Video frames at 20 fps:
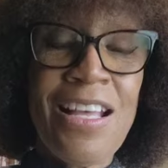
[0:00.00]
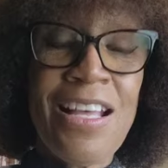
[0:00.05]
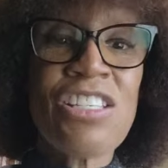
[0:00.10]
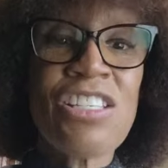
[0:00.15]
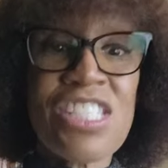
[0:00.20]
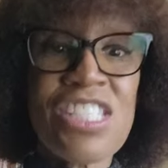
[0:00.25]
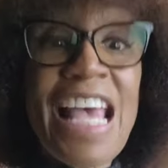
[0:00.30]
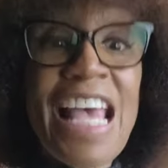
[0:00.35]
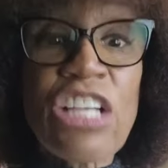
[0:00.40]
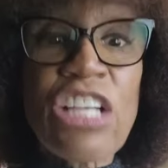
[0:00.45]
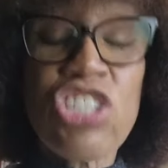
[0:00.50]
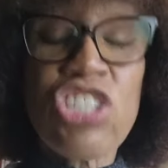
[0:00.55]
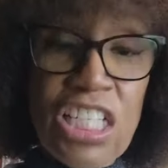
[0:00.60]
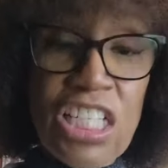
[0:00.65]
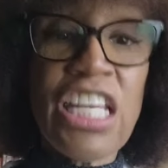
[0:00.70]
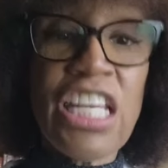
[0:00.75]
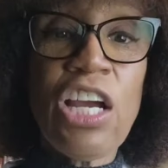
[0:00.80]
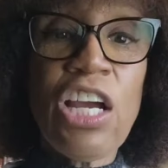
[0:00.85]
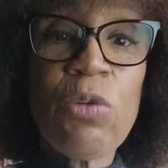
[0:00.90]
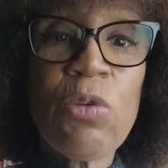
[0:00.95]

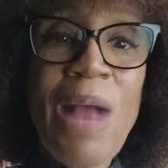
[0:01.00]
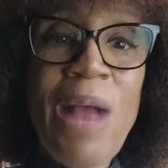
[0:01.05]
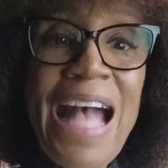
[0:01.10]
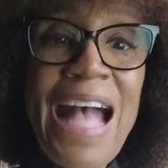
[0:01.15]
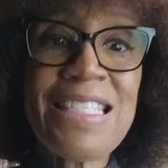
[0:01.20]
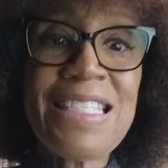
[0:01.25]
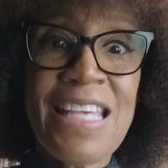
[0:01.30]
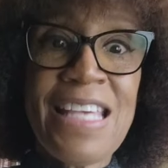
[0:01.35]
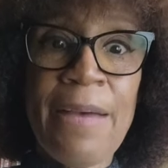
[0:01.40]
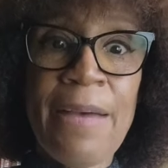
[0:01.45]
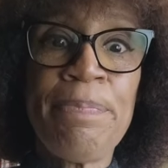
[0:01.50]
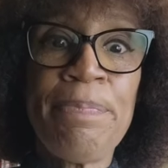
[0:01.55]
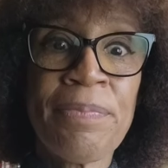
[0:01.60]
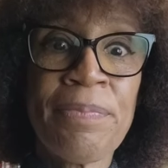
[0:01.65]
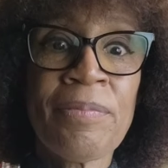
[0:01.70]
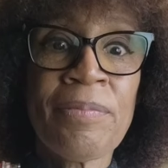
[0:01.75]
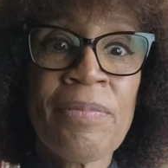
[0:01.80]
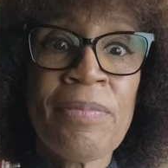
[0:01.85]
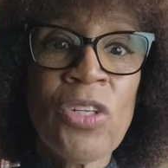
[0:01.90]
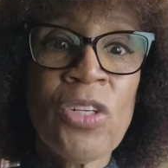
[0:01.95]
sexually harass him
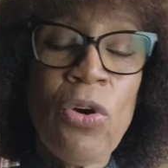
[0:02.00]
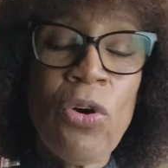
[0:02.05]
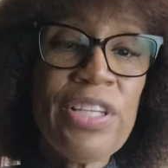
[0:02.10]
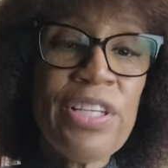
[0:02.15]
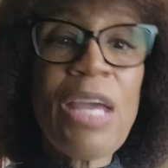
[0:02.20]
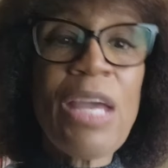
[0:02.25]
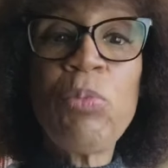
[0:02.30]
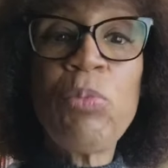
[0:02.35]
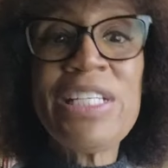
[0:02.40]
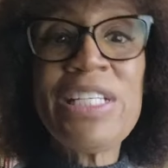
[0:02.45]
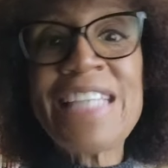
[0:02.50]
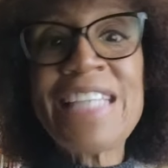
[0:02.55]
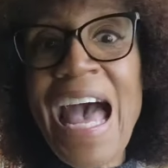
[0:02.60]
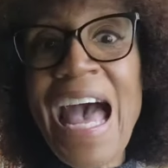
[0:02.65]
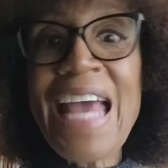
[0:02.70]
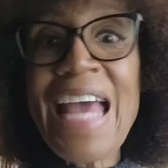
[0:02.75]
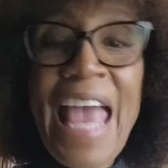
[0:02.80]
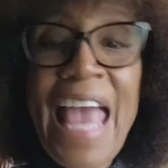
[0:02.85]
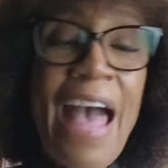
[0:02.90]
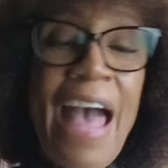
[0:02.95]
or they would
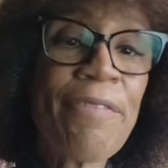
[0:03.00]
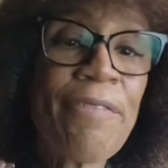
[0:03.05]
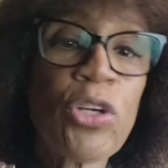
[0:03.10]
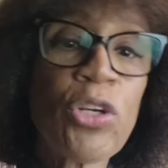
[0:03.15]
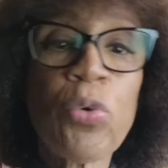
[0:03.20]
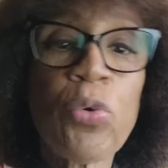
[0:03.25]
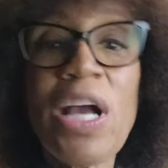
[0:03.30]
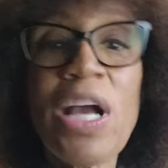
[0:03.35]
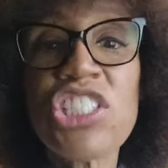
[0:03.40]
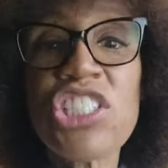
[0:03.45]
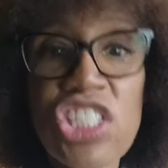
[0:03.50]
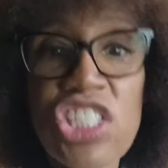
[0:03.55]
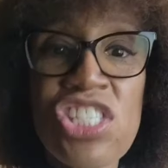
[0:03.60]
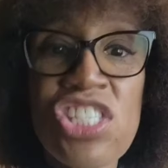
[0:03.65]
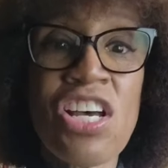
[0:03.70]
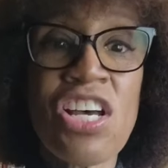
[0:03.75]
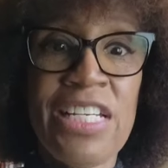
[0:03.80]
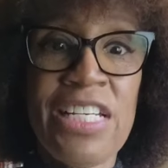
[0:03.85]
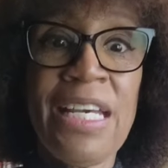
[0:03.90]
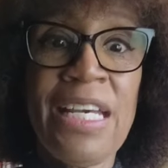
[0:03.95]
not have crushes
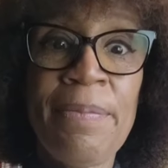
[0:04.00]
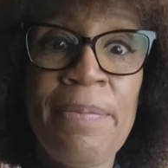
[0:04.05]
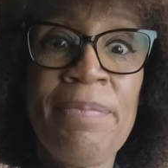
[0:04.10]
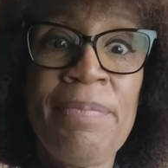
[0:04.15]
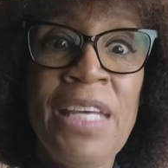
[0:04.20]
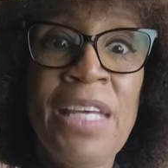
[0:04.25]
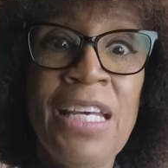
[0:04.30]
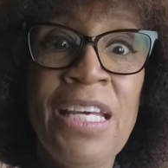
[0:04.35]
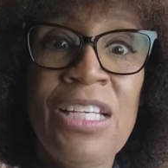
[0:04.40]
on him,